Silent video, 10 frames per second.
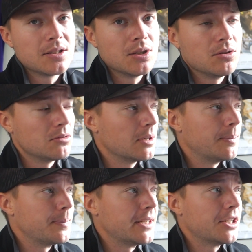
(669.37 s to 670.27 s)
to
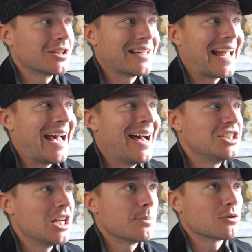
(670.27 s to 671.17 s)
potentially
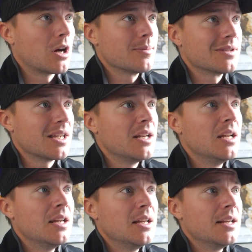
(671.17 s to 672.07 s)
add James Robinson,